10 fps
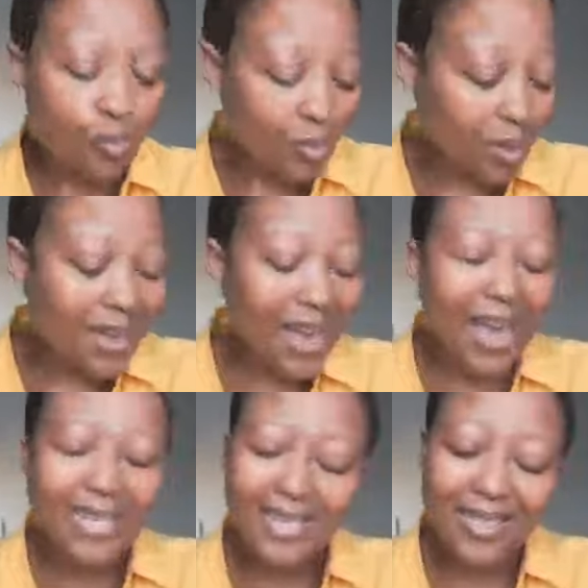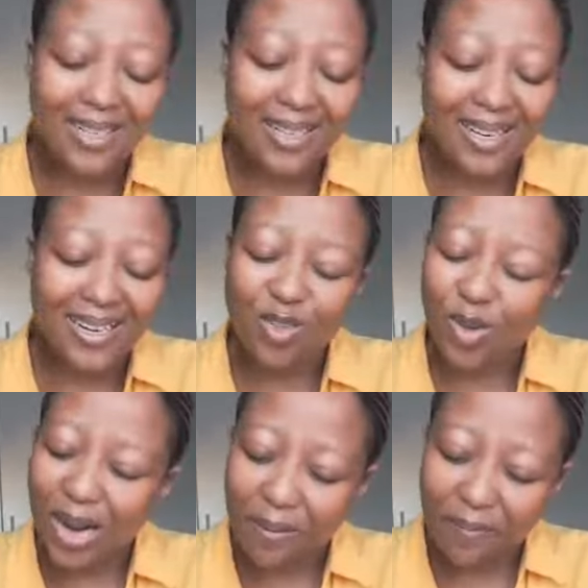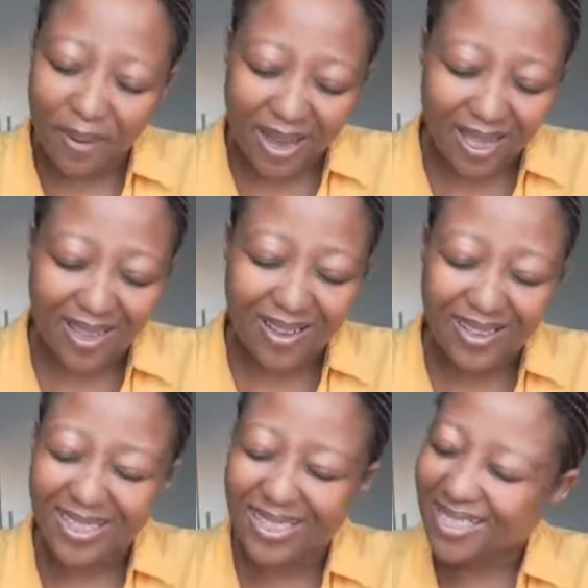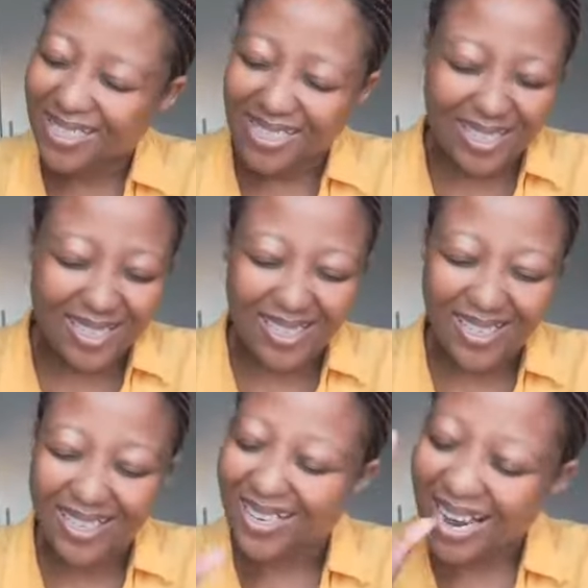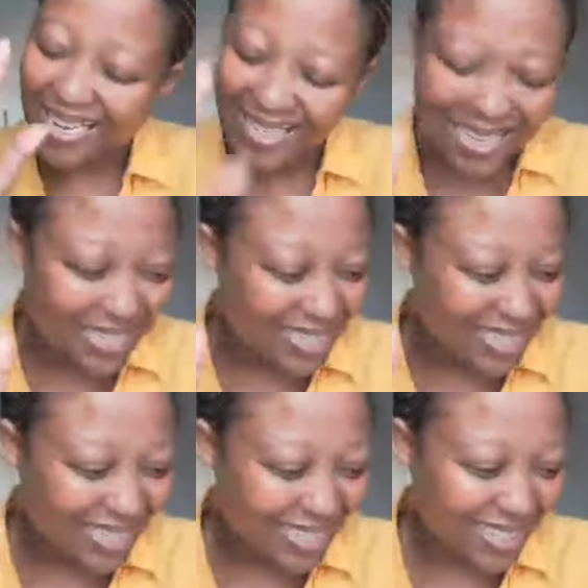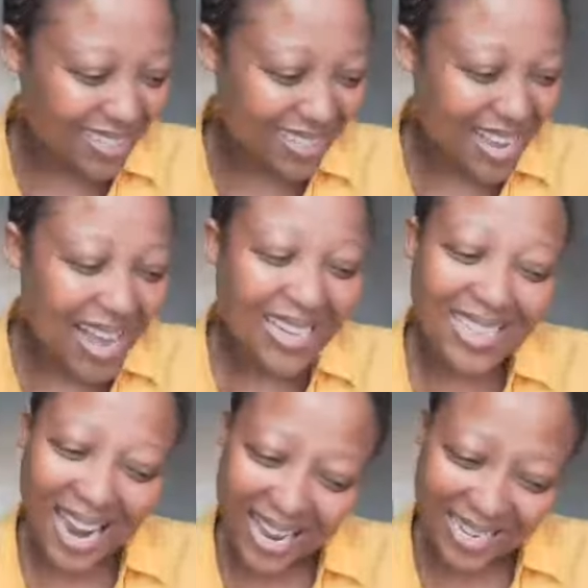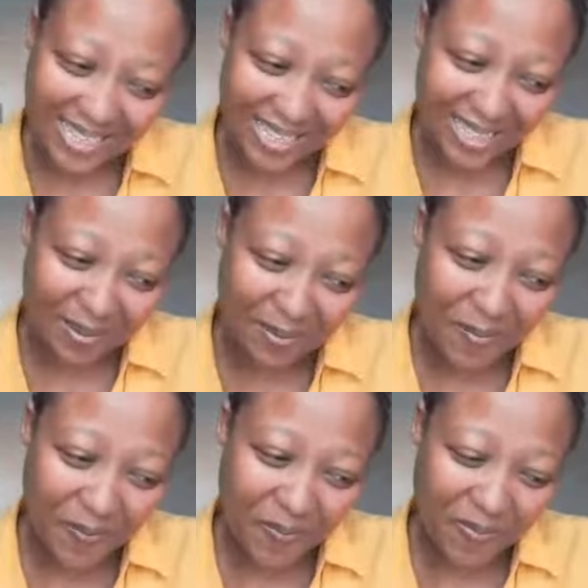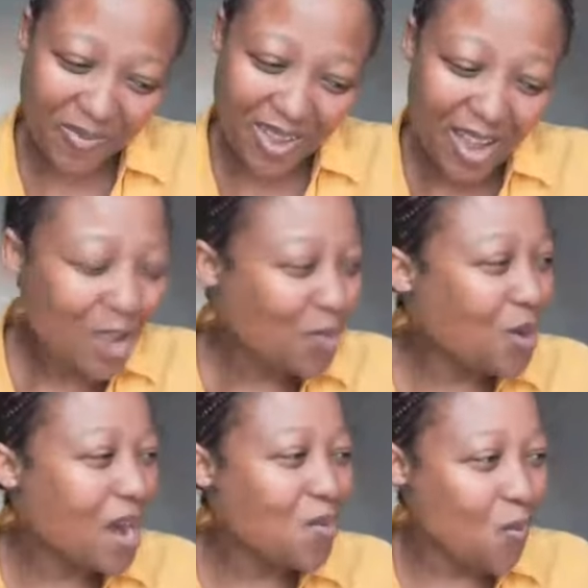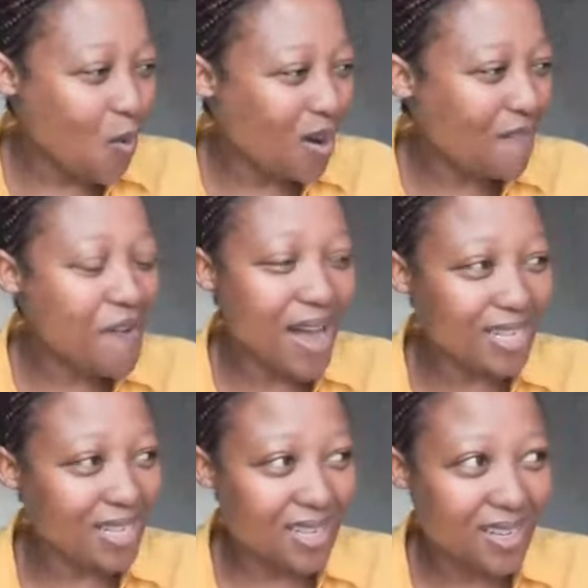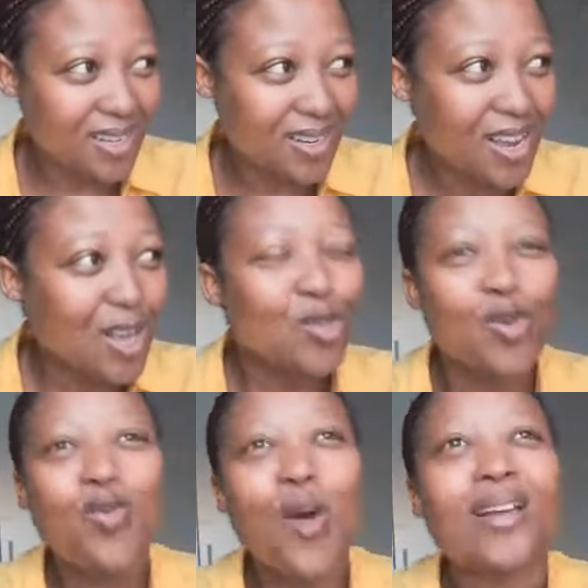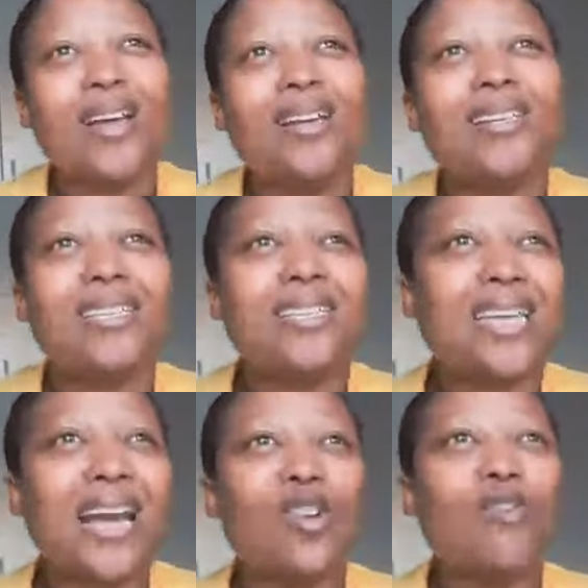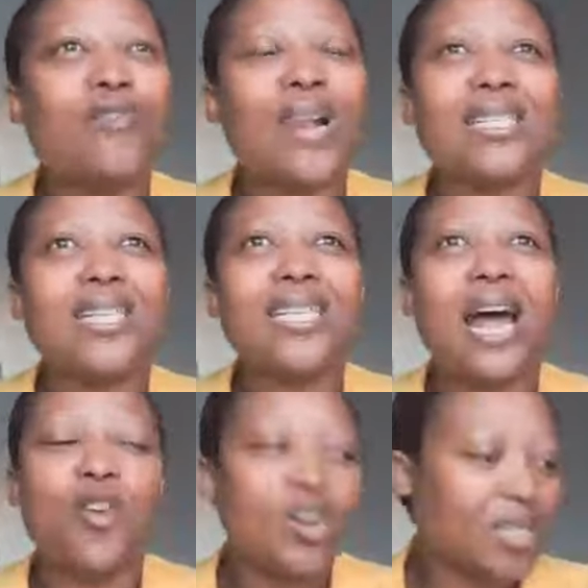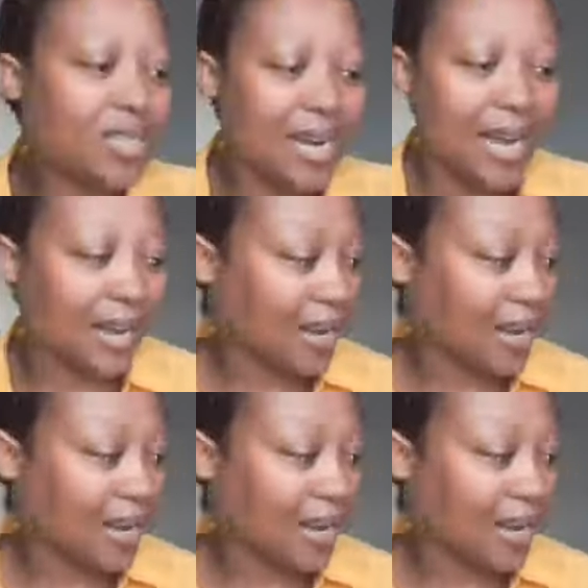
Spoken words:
guys natural birth stitches 9 days tight you can't walk fast so you are Tiger Kloof classes are not like